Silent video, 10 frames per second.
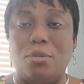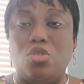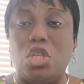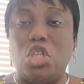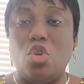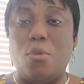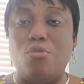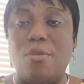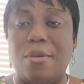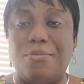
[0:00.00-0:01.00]
trusting on
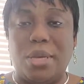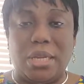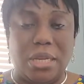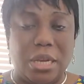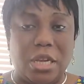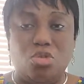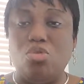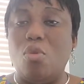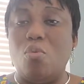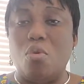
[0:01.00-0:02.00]
human being to
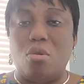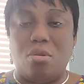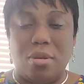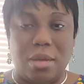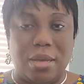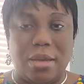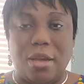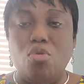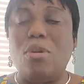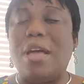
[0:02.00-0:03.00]
not walk.
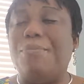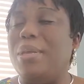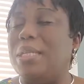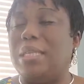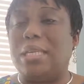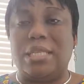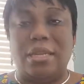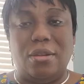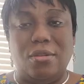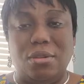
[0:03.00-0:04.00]
Look at me, says
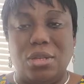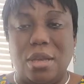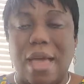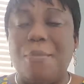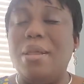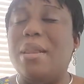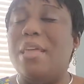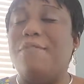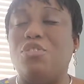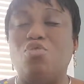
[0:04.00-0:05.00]
the Lord. I will
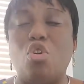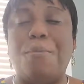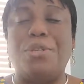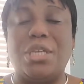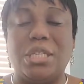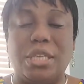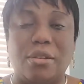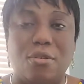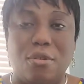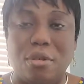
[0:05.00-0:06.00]
lift you up, says the
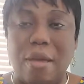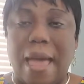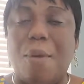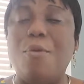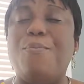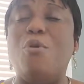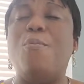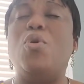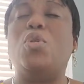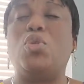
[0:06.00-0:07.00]
Lord. I will
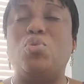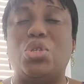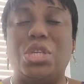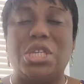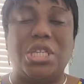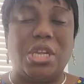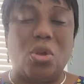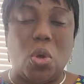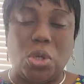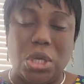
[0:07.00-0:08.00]
promote you, says the
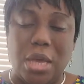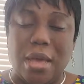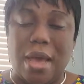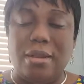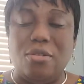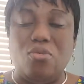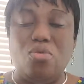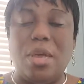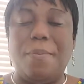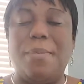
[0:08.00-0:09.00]
Lord.
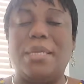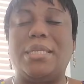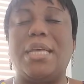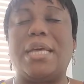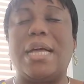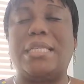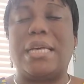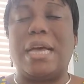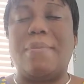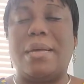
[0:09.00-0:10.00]
Hallelujah.
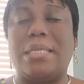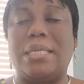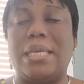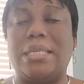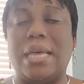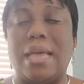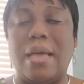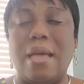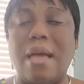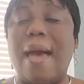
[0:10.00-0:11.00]
I
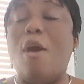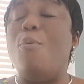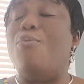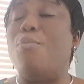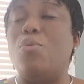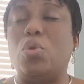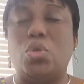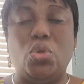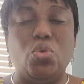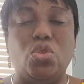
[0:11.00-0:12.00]
will
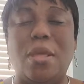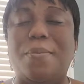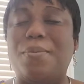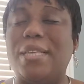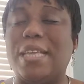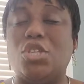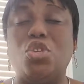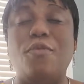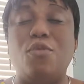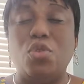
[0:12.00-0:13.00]
promote you to the place that
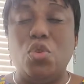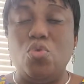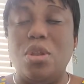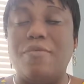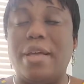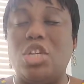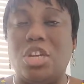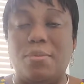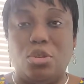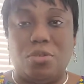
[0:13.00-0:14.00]
even you never
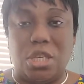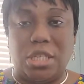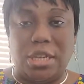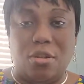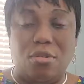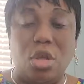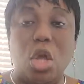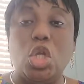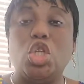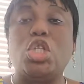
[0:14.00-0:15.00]
dreamt of, says the Lord.
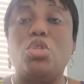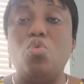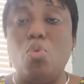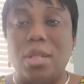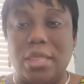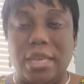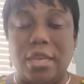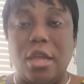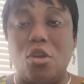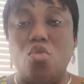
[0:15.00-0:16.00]
Just do one
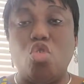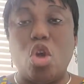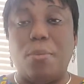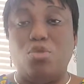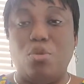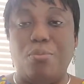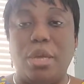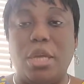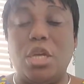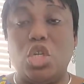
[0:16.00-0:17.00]
thing. Look up to
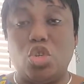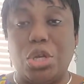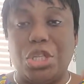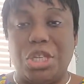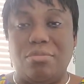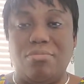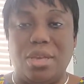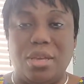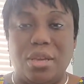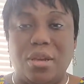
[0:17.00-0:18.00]
me. Trust in
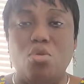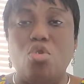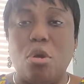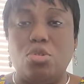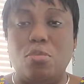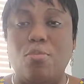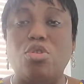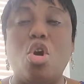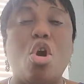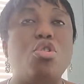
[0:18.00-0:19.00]
me. Look up to me.
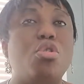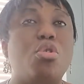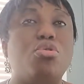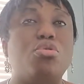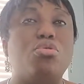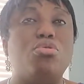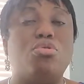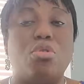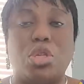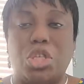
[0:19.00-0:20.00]
Put all your
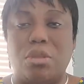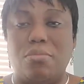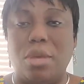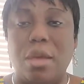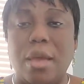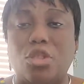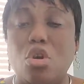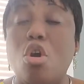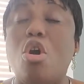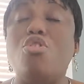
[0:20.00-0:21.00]
trust in me.
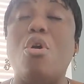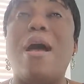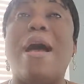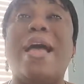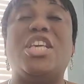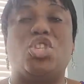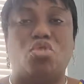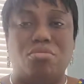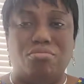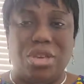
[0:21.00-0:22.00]
Turn all your eyes
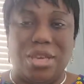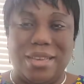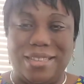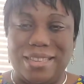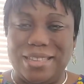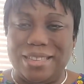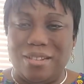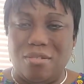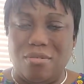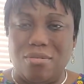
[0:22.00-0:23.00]
on me, says the
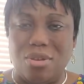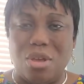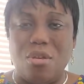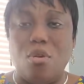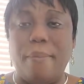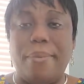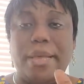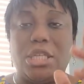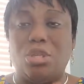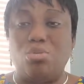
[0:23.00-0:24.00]
Lord. God
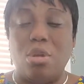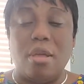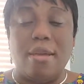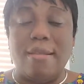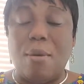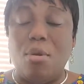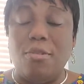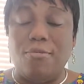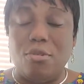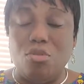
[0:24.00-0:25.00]
bless you. That word
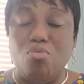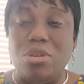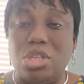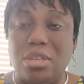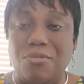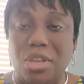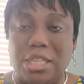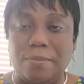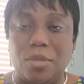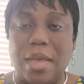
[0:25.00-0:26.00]
is for you. Receive
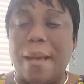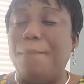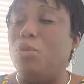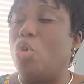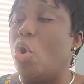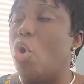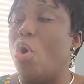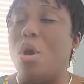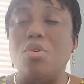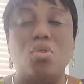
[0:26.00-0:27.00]
it and put
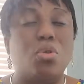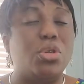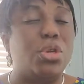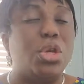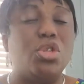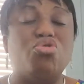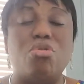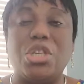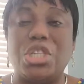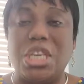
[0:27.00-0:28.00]
all your
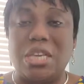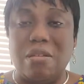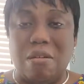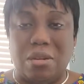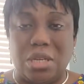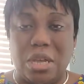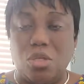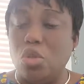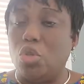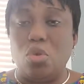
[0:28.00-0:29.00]
trust in God,
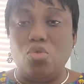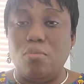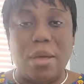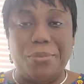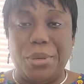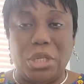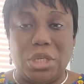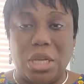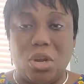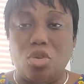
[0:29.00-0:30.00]
not on human
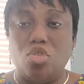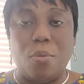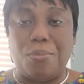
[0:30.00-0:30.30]
beings, not on